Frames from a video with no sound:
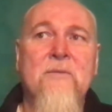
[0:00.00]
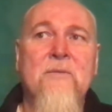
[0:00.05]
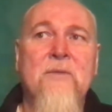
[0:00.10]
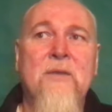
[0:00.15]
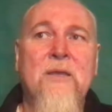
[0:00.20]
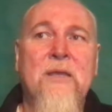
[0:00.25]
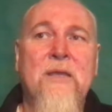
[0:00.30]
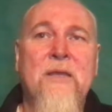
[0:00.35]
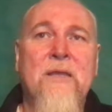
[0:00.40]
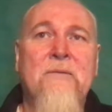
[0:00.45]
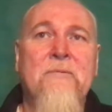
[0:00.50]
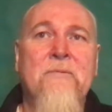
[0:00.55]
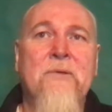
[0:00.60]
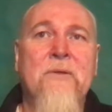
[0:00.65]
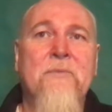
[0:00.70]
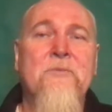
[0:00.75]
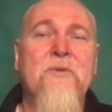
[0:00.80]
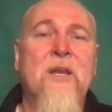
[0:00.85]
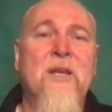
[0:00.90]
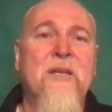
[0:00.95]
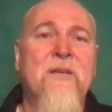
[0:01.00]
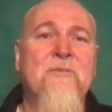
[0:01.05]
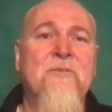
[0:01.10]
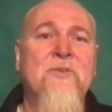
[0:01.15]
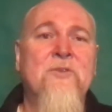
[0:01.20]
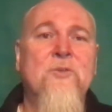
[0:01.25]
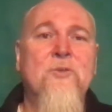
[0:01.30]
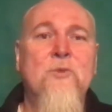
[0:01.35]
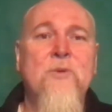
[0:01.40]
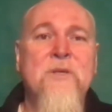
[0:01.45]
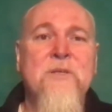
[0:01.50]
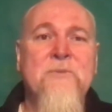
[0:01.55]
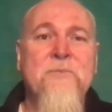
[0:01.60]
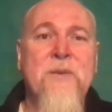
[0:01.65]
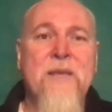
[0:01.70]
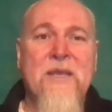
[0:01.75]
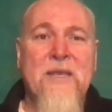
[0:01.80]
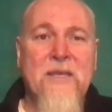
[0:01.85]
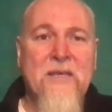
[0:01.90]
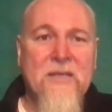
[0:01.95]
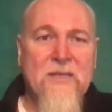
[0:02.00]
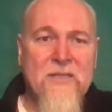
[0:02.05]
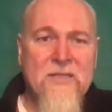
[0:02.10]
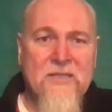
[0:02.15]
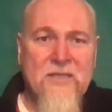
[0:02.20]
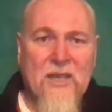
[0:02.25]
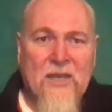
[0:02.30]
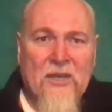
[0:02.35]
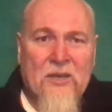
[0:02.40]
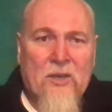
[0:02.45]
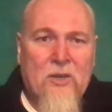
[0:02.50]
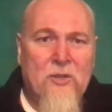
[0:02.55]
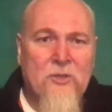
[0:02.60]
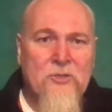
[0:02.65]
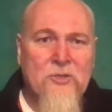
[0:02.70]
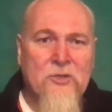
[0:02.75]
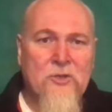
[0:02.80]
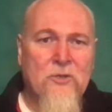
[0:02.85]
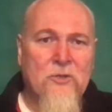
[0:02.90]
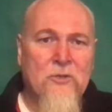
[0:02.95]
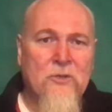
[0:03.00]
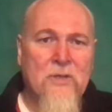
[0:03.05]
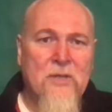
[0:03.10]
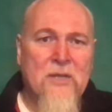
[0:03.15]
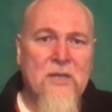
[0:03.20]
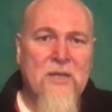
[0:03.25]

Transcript: the objective has always been psychological.